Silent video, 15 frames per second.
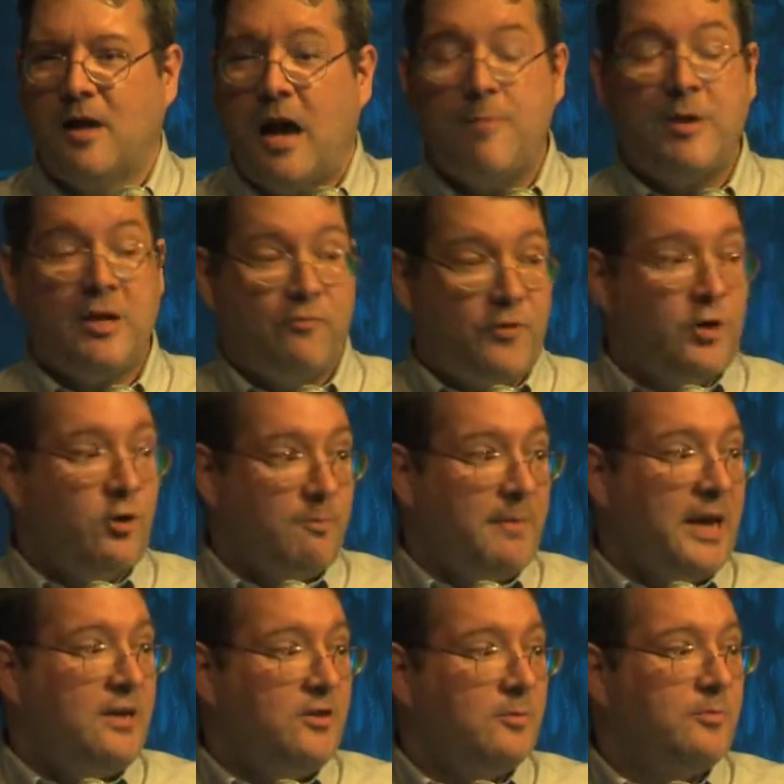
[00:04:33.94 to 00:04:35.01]
I mean, if we could
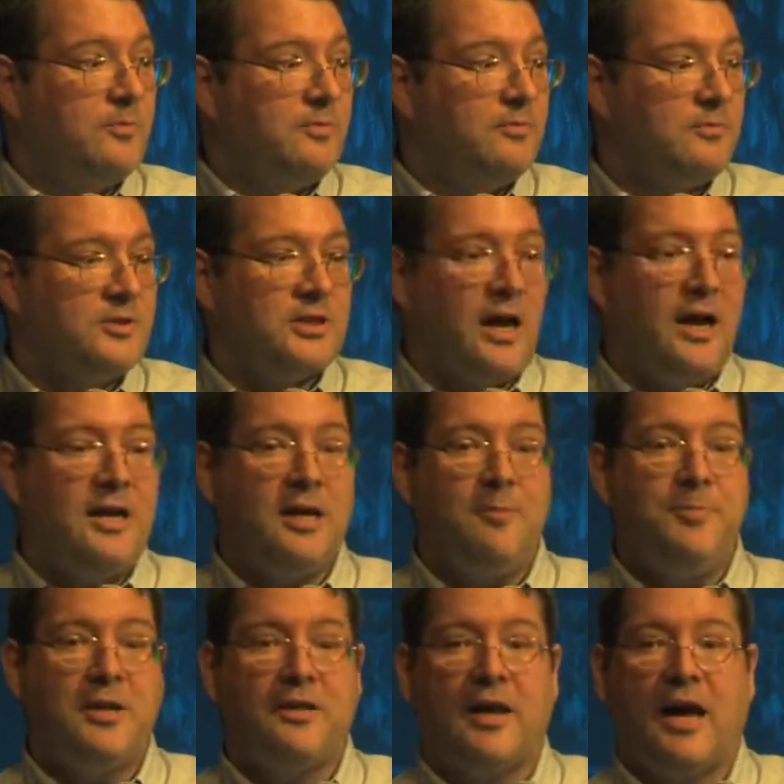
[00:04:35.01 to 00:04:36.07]
make them sign
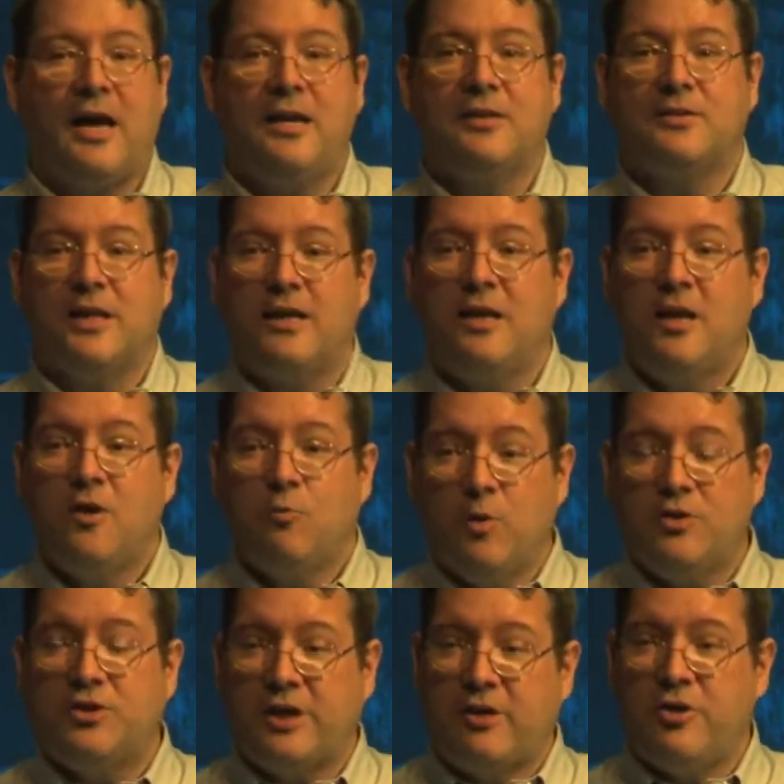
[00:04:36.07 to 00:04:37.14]
up to that and say,
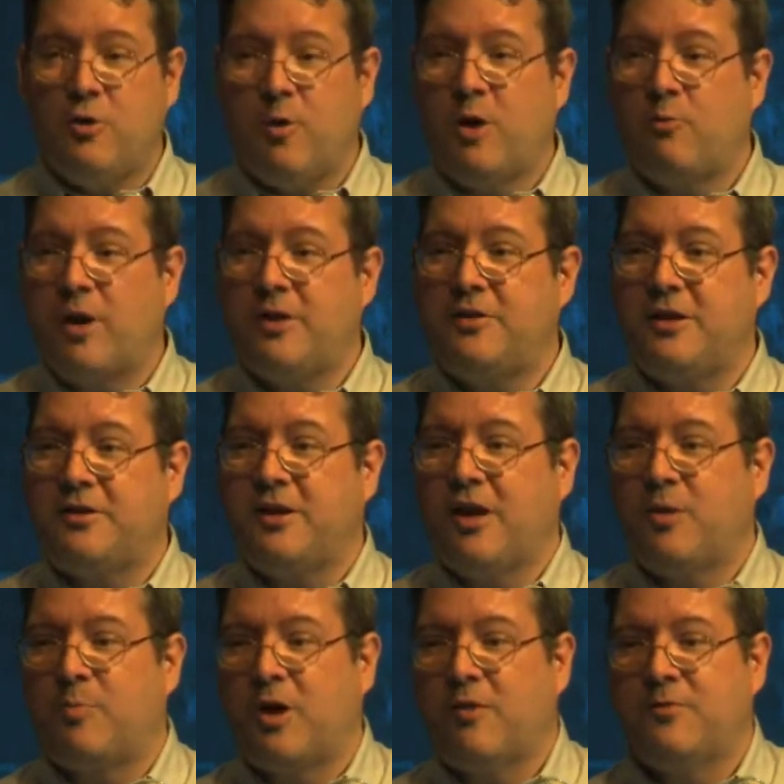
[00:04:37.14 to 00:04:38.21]
we'll sell you outright the
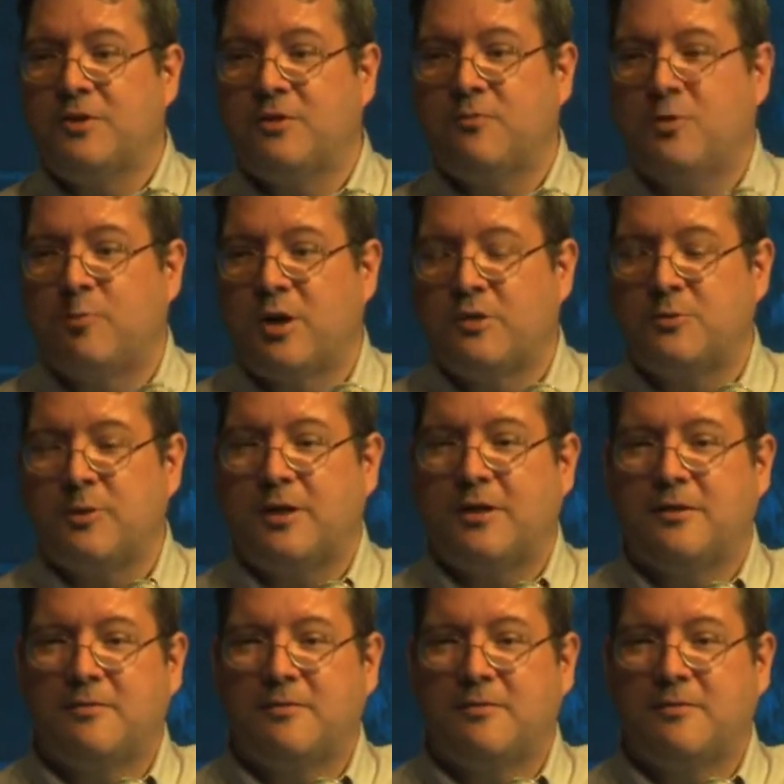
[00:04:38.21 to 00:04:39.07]
entire province of New Brunswick.